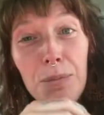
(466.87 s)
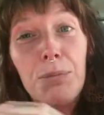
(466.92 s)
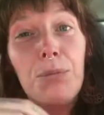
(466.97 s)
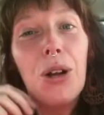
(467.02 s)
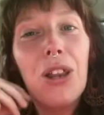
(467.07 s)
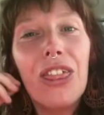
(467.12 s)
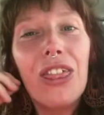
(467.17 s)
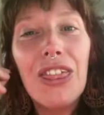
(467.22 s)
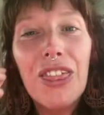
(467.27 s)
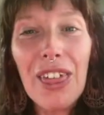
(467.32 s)

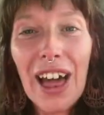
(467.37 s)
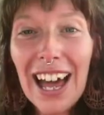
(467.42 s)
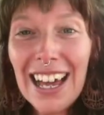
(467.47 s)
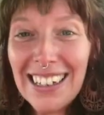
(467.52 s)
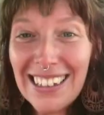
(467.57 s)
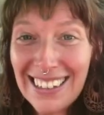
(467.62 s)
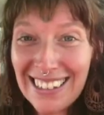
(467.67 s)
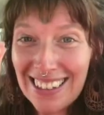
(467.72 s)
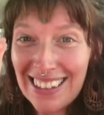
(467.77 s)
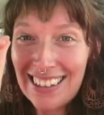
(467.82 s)
But
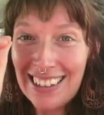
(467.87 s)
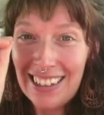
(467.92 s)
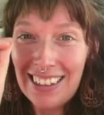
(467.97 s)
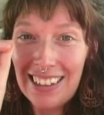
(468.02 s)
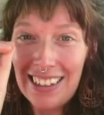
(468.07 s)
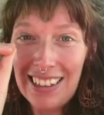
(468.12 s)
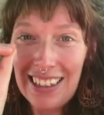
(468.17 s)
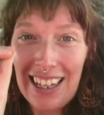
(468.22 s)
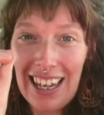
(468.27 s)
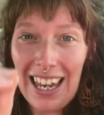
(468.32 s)
that's
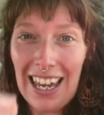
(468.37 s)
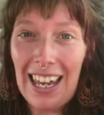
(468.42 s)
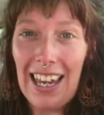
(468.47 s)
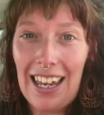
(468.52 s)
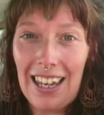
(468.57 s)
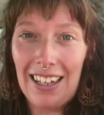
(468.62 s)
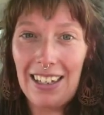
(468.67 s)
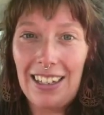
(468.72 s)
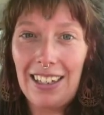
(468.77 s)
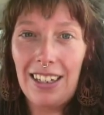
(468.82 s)

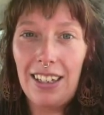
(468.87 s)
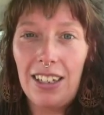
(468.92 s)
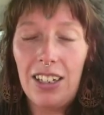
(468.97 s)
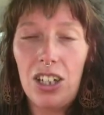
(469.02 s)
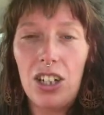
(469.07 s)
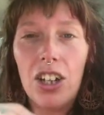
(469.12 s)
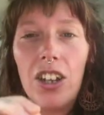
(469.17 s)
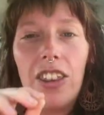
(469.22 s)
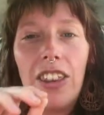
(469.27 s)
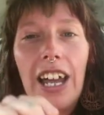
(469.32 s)
it.
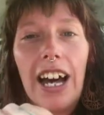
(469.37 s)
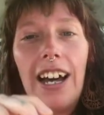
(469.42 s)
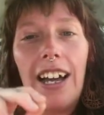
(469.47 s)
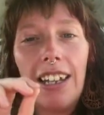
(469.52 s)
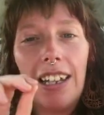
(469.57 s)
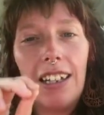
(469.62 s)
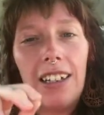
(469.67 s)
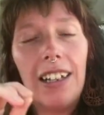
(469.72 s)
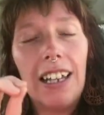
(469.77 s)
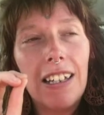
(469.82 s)
You know,
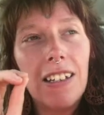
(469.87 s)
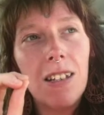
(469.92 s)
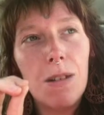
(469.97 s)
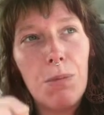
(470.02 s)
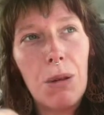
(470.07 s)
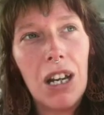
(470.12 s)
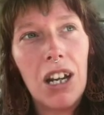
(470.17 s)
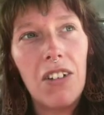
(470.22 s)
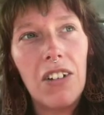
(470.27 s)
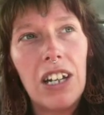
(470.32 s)
that little
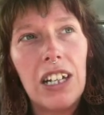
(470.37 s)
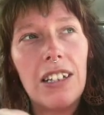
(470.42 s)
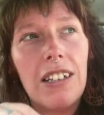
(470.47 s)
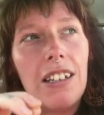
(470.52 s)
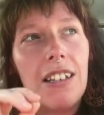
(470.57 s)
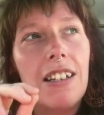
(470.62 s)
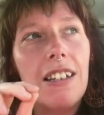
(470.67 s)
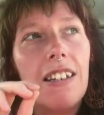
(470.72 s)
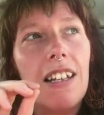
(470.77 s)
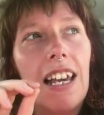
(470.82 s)

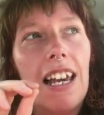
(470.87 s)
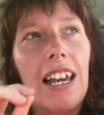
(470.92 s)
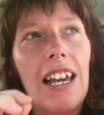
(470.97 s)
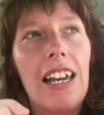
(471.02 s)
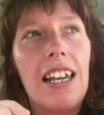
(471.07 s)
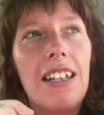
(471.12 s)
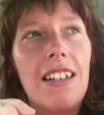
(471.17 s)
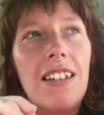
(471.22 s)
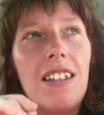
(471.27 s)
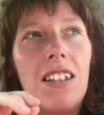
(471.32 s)
experience
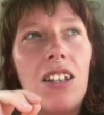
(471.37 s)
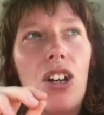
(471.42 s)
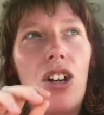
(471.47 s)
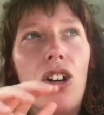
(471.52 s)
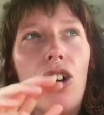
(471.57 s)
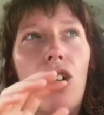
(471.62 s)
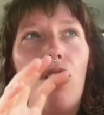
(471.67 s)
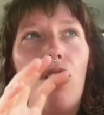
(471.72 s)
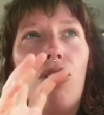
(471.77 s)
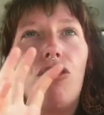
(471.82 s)
is
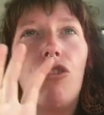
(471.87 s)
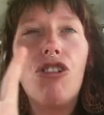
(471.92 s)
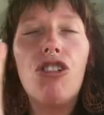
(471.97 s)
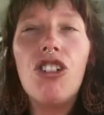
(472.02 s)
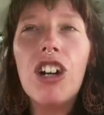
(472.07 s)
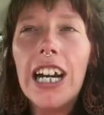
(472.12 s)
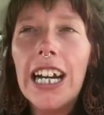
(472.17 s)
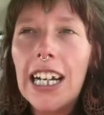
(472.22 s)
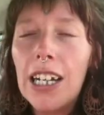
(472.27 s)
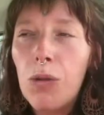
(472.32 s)

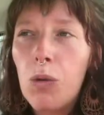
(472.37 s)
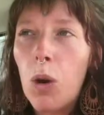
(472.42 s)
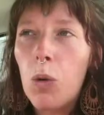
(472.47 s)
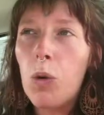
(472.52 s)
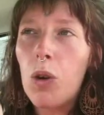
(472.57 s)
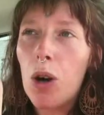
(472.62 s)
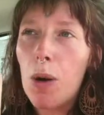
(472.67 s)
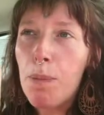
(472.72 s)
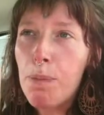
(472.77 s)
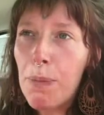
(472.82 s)
really what
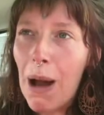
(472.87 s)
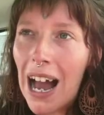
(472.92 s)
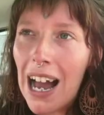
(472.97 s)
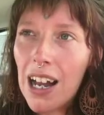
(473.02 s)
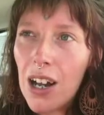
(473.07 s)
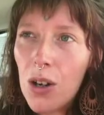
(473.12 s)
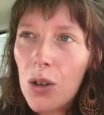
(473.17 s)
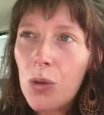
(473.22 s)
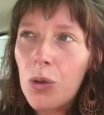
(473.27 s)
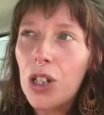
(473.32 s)
we're
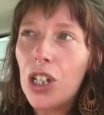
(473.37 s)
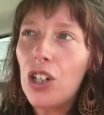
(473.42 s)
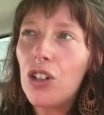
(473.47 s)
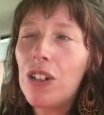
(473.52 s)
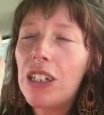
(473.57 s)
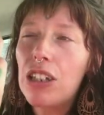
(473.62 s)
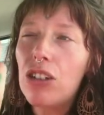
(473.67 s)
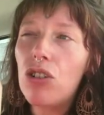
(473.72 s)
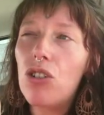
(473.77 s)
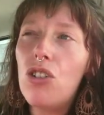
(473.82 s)
about. You know,
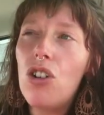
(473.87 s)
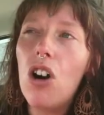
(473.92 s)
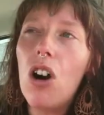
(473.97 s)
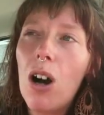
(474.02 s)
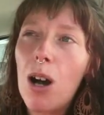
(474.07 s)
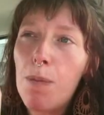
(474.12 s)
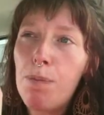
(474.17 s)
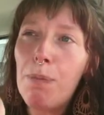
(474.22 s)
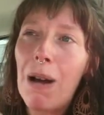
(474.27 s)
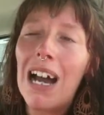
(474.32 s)
it's
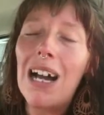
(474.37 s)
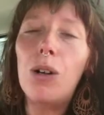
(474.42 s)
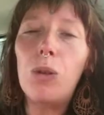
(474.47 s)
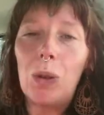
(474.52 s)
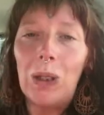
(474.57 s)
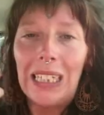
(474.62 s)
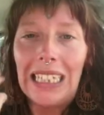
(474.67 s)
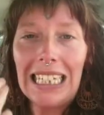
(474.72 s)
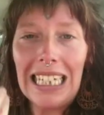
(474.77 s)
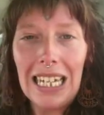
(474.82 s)
not
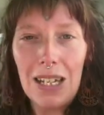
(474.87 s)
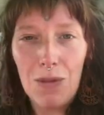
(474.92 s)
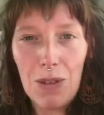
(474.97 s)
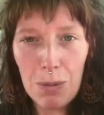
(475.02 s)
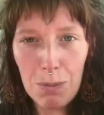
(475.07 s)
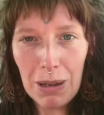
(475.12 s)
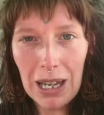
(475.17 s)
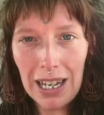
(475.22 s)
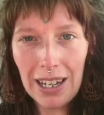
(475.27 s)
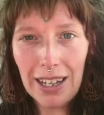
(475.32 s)
about
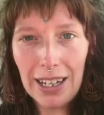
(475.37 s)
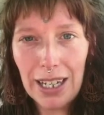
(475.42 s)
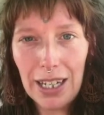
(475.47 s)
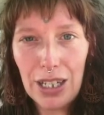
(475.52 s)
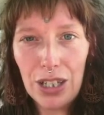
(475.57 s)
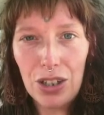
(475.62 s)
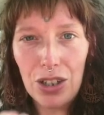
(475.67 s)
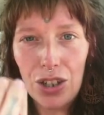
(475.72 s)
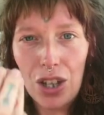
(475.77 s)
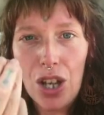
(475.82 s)
leaving
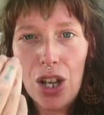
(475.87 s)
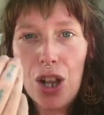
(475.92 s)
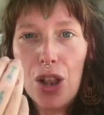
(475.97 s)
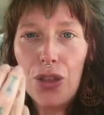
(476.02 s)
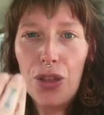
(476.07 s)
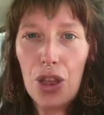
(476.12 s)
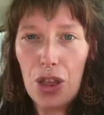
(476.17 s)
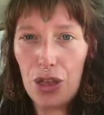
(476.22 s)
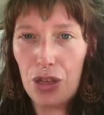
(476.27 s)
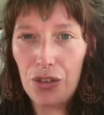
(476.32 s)
behind
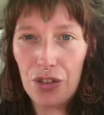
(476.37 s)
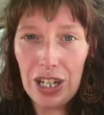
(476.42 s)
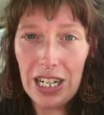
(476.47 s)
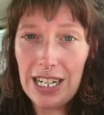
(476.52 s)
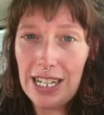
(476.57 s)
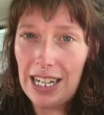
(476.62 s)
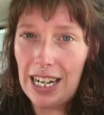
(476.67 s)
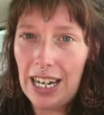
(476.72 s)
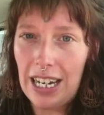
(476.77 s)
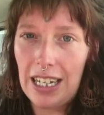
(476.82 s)
the
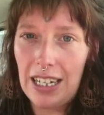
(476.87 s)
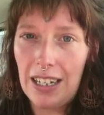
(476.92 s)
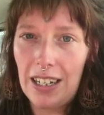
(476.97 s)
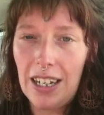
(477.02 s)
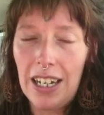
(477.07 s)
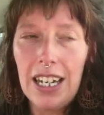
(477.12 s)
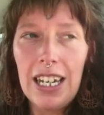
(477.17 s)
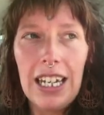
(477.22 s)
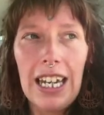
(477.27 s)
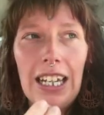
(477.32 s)
3D.
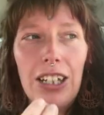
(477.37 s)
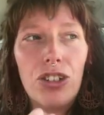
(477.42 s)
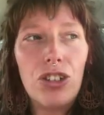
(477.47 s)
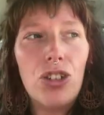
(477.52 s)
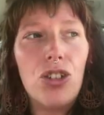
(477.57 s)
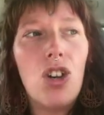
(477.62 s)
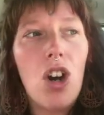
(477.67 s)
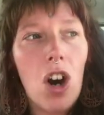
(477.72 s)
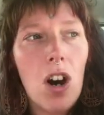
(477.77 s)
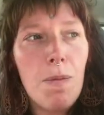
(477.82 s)
It's
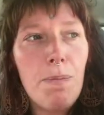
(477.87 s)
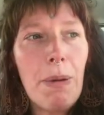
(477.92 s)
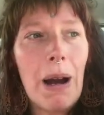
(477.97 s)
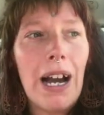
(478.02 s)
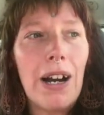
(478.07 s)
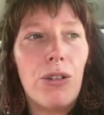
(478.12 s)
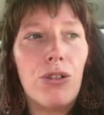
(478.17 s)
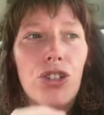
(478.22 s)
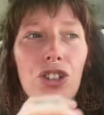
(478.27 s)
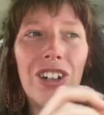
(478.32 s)
not
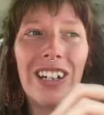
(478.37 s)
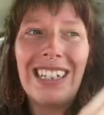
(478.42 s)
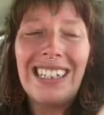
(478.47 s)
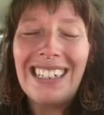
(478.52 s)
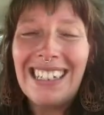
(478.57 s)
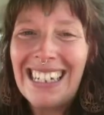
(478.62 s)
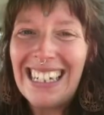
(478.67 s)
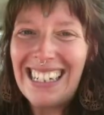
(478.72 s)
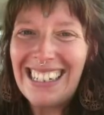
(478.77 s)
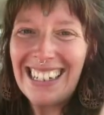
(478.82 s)
about trying
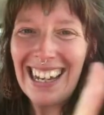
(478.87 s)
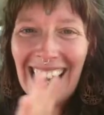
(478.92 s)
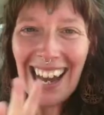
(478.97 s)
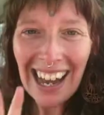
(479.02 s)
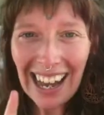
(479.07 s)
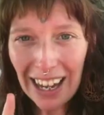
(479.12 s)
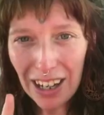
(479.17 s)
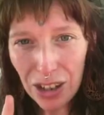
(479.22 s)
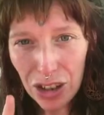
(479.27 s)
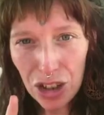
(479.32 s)
to
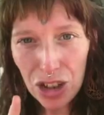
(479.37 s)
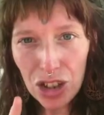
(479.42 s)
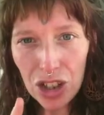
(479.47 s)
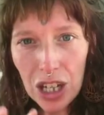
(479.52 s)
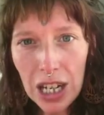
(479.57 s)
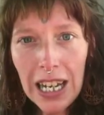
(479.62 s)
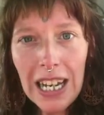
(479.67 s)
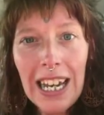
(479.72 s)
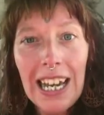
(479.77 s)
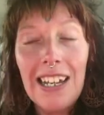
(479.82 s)
detach.
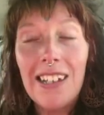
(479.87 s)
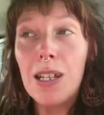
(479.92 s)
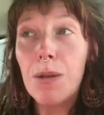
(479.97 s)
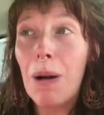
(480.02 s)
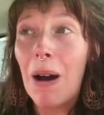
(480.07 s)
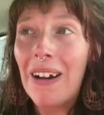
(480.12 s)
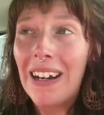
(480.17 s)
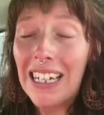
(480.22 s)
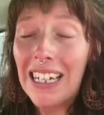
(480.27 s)
It's about